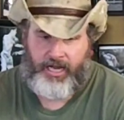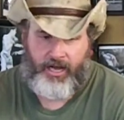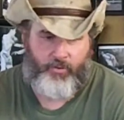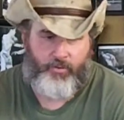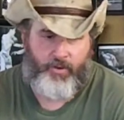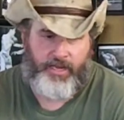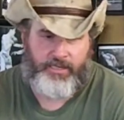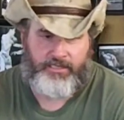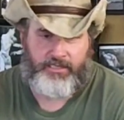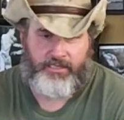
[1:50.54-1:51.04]

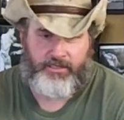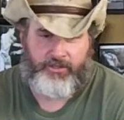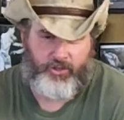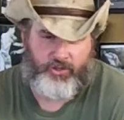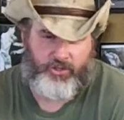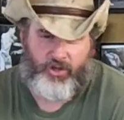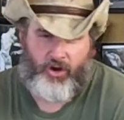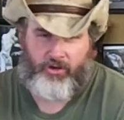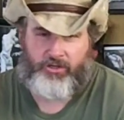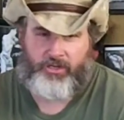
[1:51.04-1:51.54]
wrestling, you
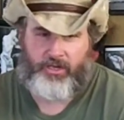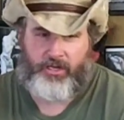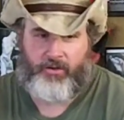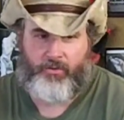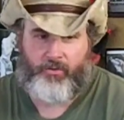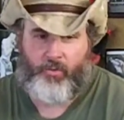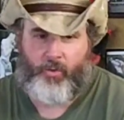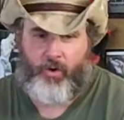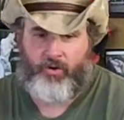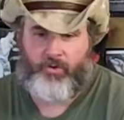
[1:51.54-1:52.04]
start
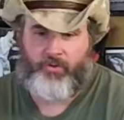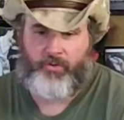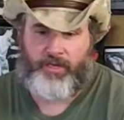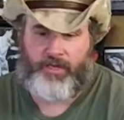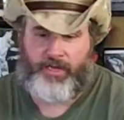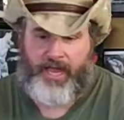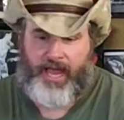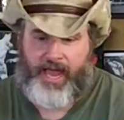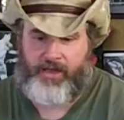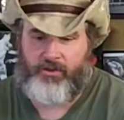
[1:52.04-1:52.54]
to work with
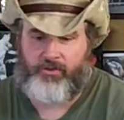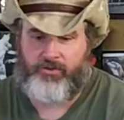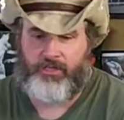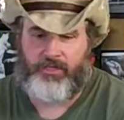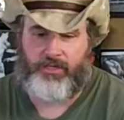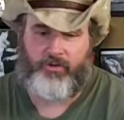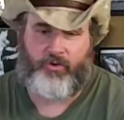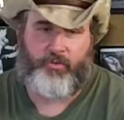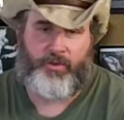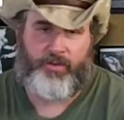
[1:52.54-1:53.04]
a guy who's a
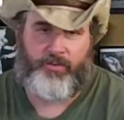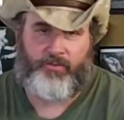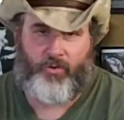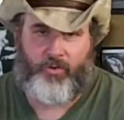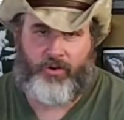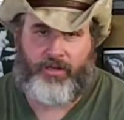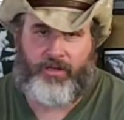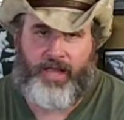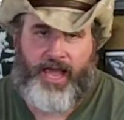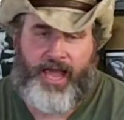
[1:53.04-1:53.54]
little bit
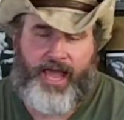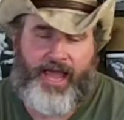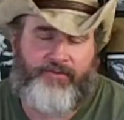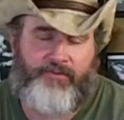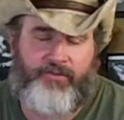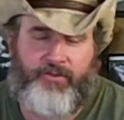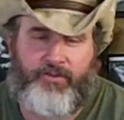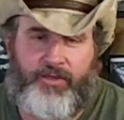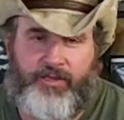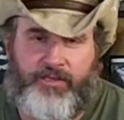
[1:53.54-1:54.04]
more alive
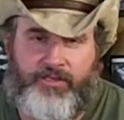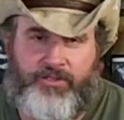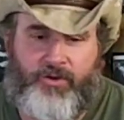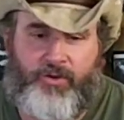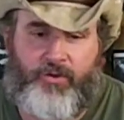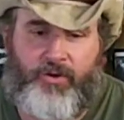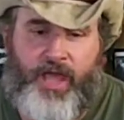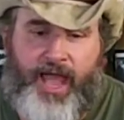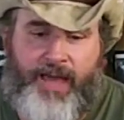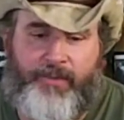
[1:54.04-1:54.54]
and things
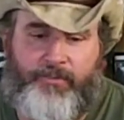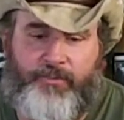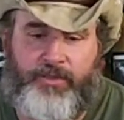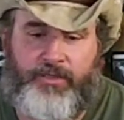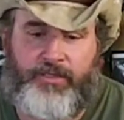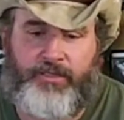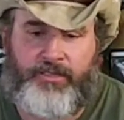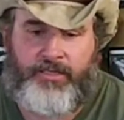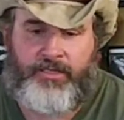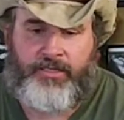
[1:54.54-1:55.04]
don't
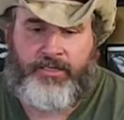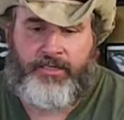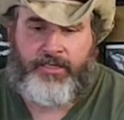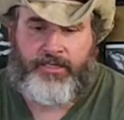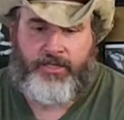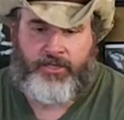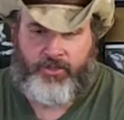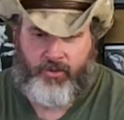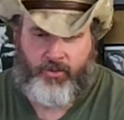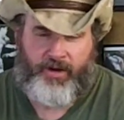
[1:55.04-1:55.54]
happen.
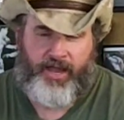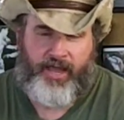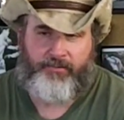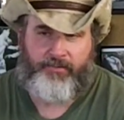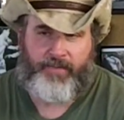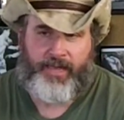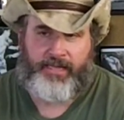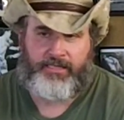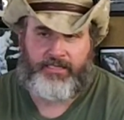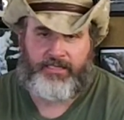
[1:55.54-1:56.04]
So when I
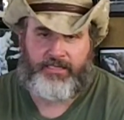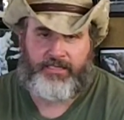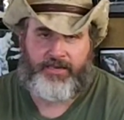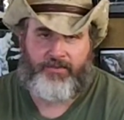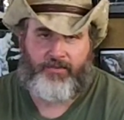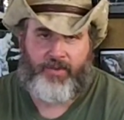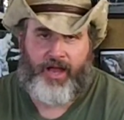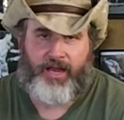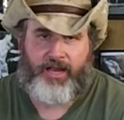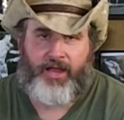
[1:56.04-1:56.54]
made
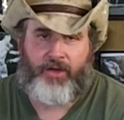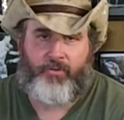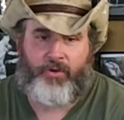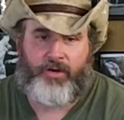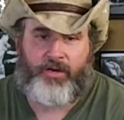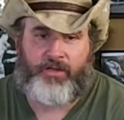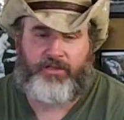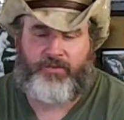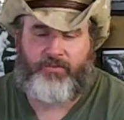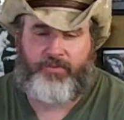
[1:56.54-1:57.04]
Seamok, I
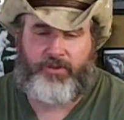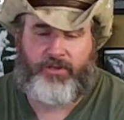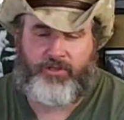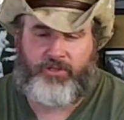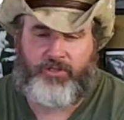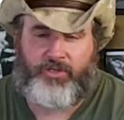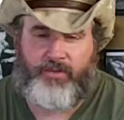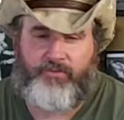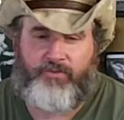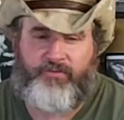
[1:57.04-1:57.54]
wanted to build
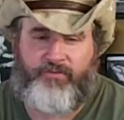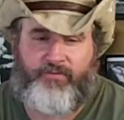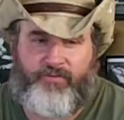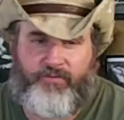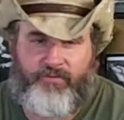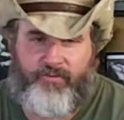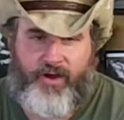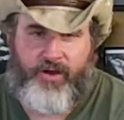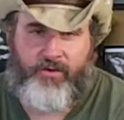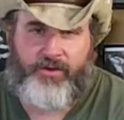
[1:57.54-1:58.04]
something
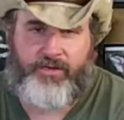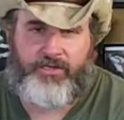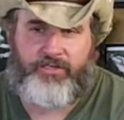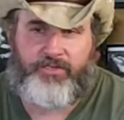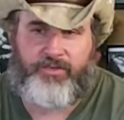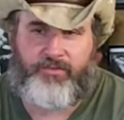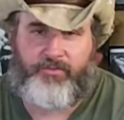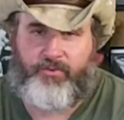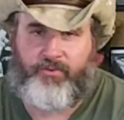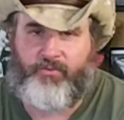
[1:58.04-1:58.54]
very
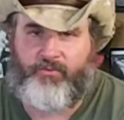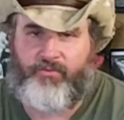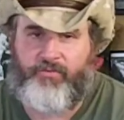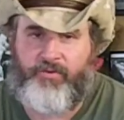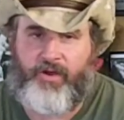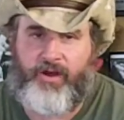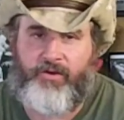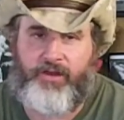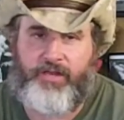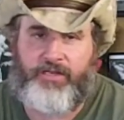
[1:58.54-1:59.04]
simple,
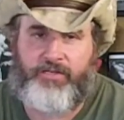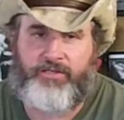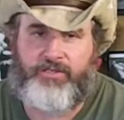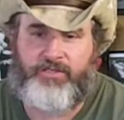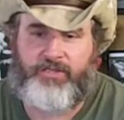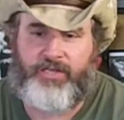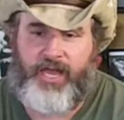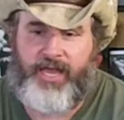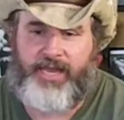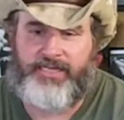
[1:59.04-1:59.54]
very
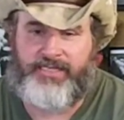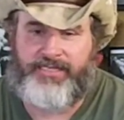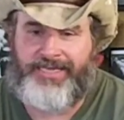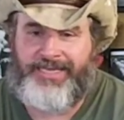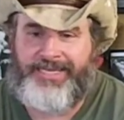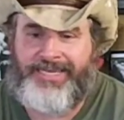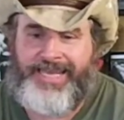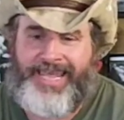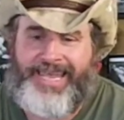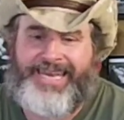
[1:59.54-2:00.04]
concise,
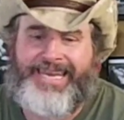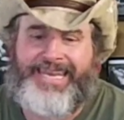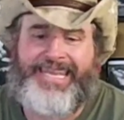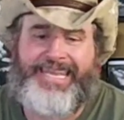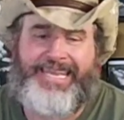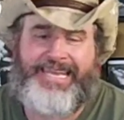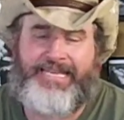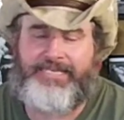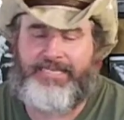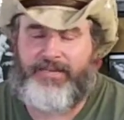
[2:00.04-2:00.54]
and
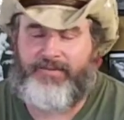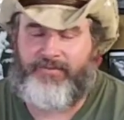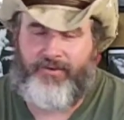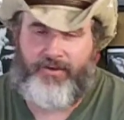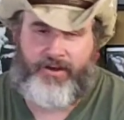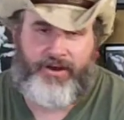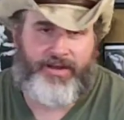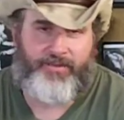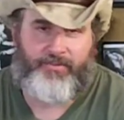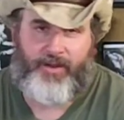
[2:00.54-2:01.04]
easy for
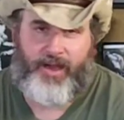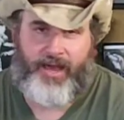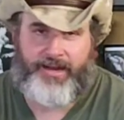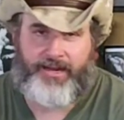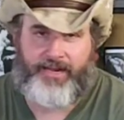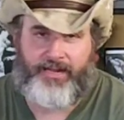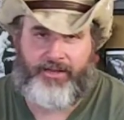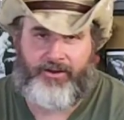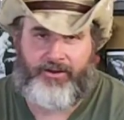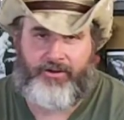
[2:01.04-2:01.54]
anybody
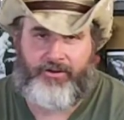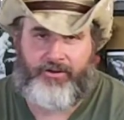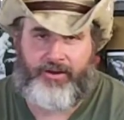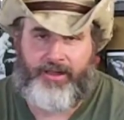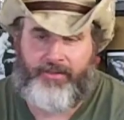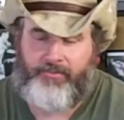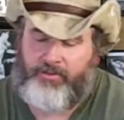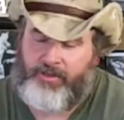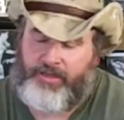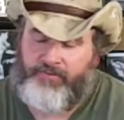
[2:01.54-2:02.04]
to learn.
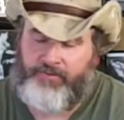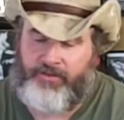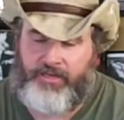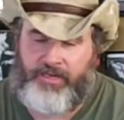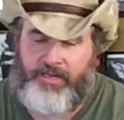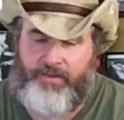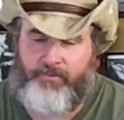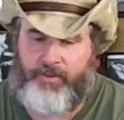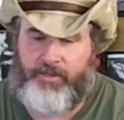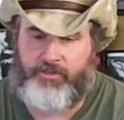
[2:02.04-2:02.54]
I believe in
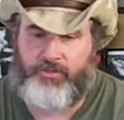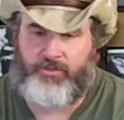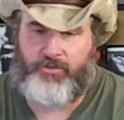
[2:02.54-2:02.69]
deep end